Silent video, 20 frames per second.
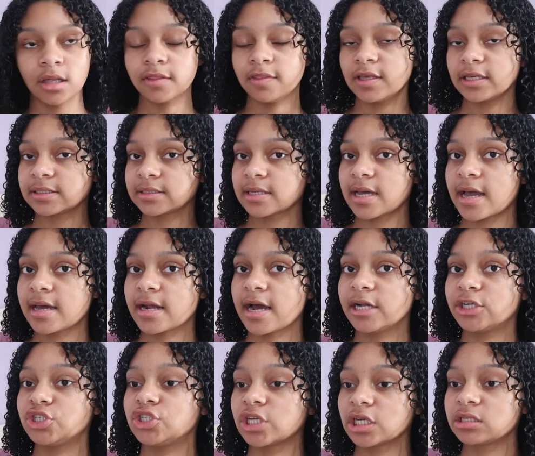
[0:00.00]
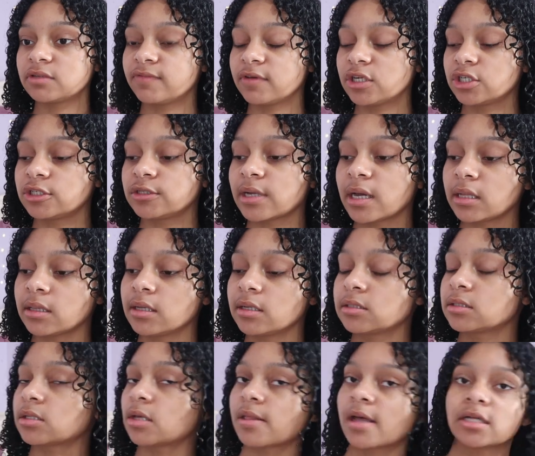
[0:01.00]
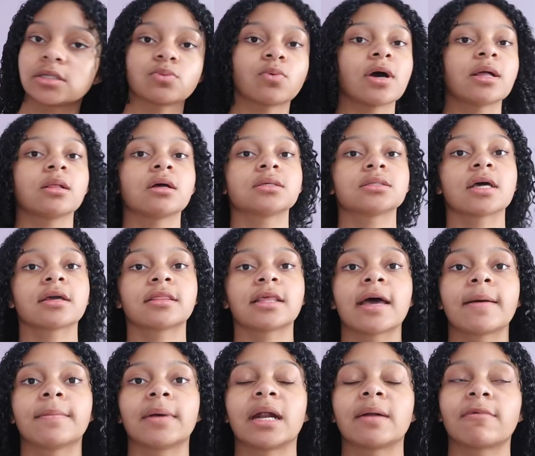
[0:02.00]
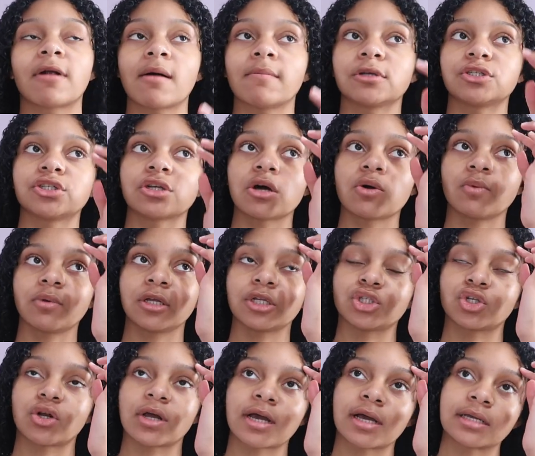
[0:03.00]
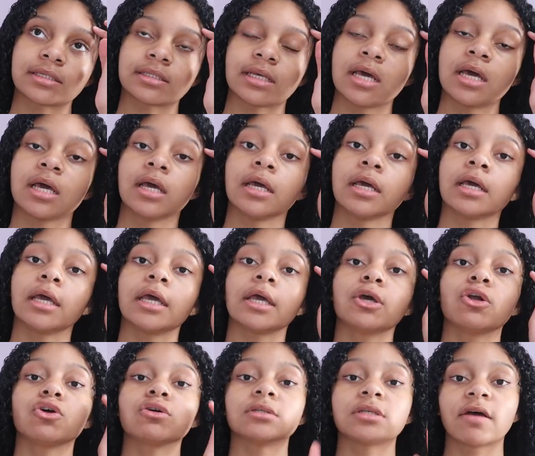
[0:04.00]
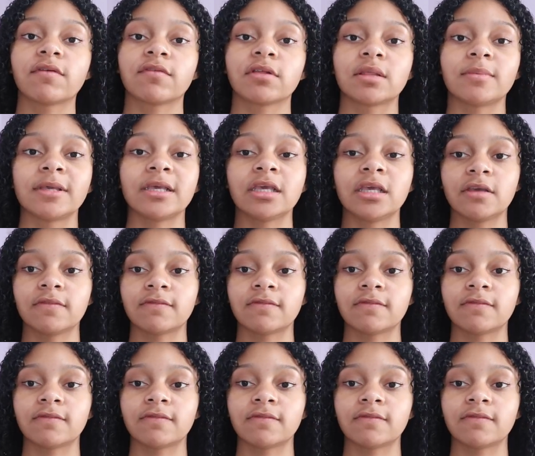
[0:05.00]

This side I just finished styling, so that's why it looks like that, but I promise y'all when it dries, it'll definitely be